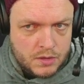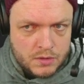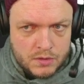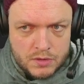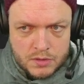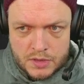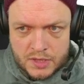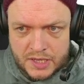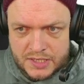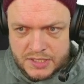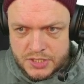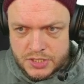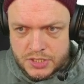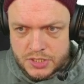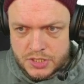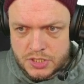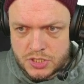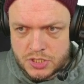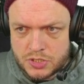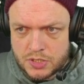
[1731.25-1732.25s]
let's
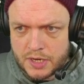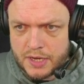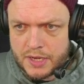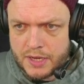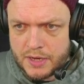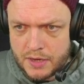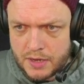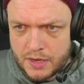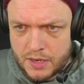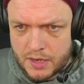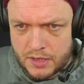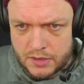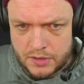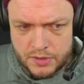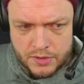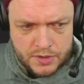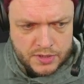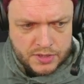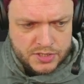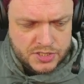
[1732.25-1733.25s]
just try and
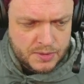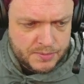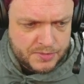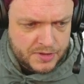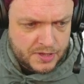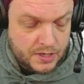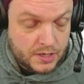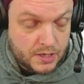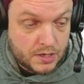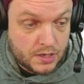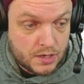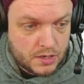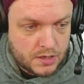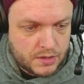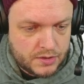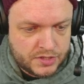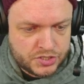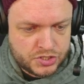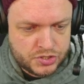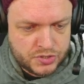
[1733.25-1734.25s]
learn something here.
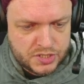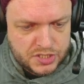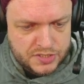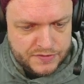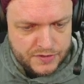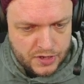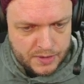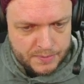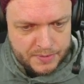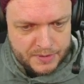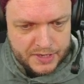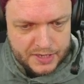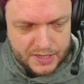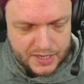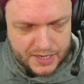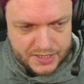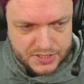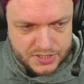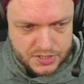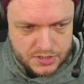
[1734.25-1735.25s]
The Trinisphere I played
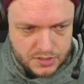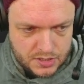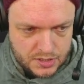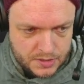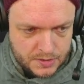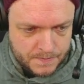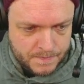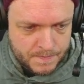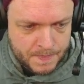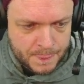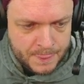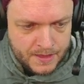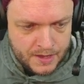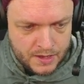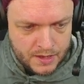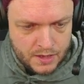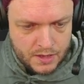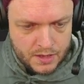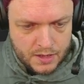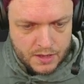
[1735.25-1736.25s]
last turn,
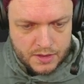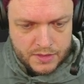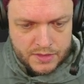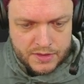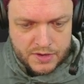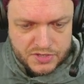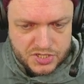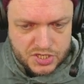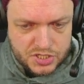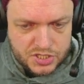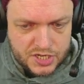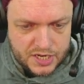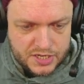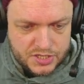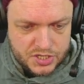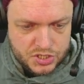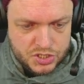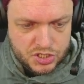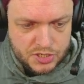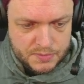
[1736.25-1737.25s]
there's a chance I
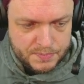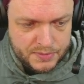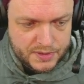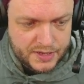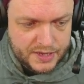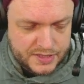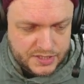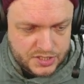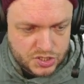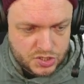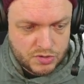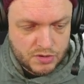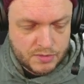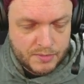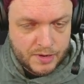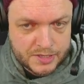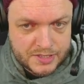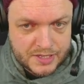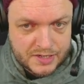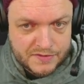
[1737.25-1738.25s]
should have played this Chrome
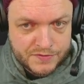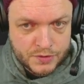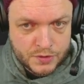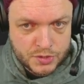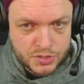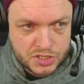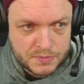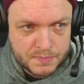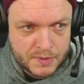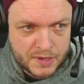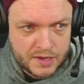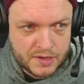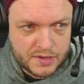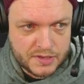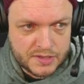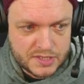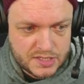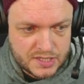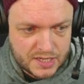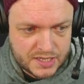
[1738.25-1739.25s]
Mox out first,
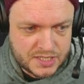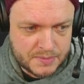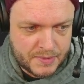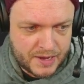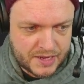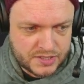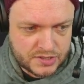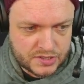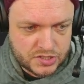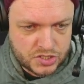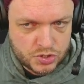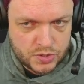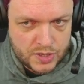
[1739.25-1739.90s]
because let's imagine this Tray